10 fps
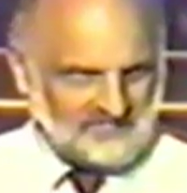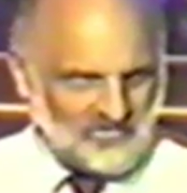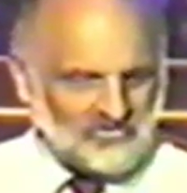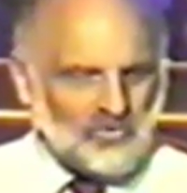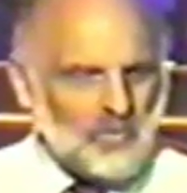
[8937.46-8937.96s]

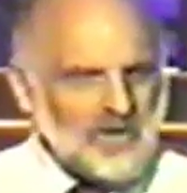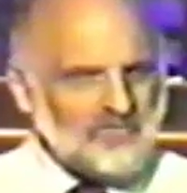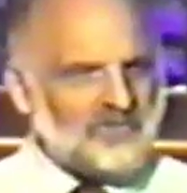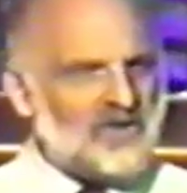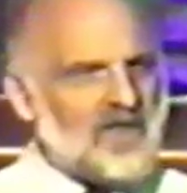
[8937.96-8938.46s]
So one
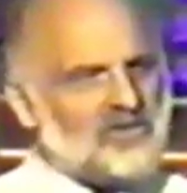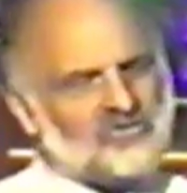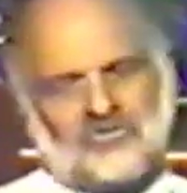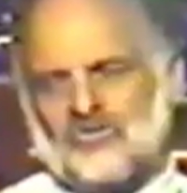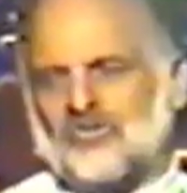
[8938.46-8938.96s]
of the
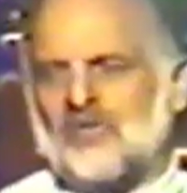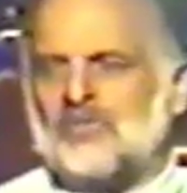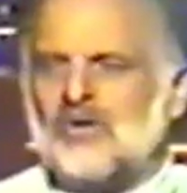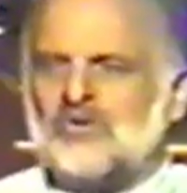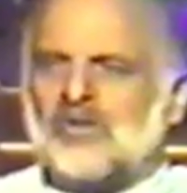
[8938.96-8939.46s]
tasks of
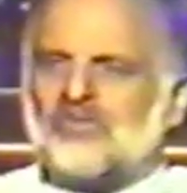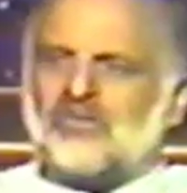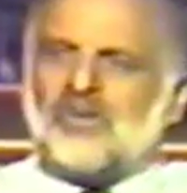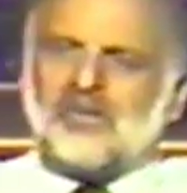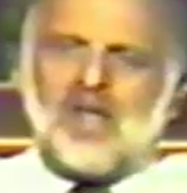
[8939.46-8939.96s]
communion is
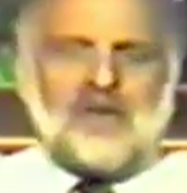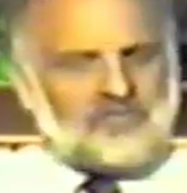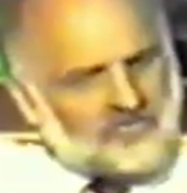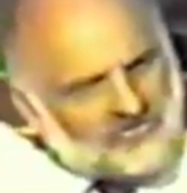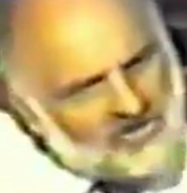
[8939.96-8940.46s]
to get down
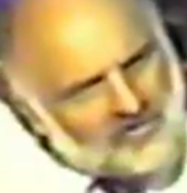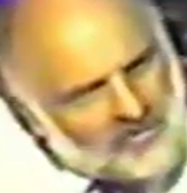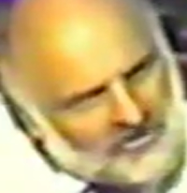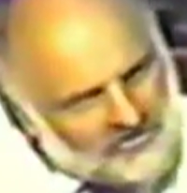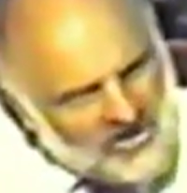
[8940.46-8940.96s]
from the
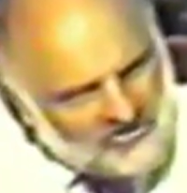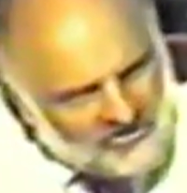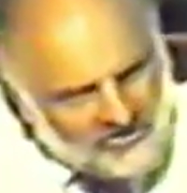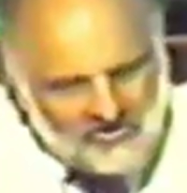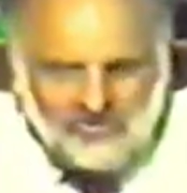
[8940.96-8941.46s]

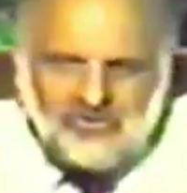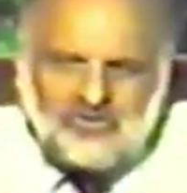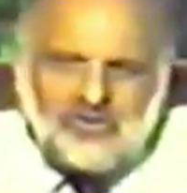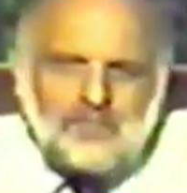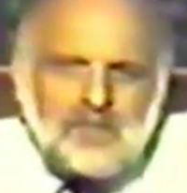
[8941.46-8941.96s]
generalizations